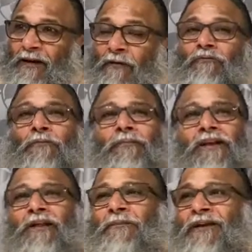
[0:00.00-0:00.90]
After
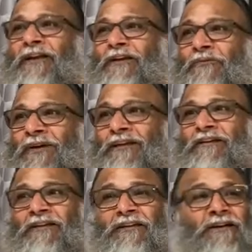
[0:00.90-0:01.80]
many, many,
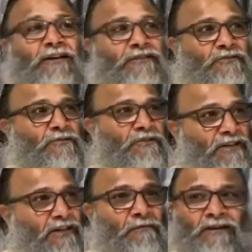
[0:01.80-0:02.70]
20 years of
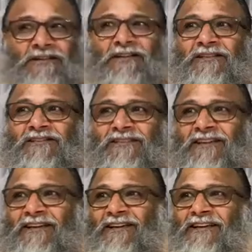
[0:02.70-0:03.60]
singing bhajans,
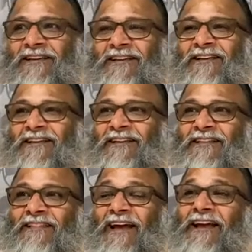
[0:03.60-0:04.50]

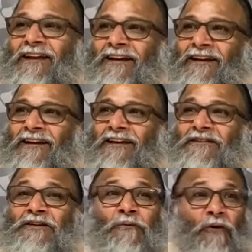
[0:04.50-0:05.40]
then
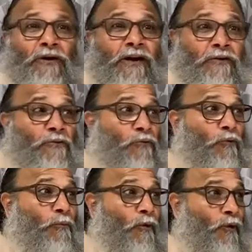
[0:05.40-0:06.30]
she wanted to
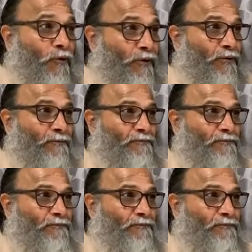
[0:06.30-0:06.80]
know more.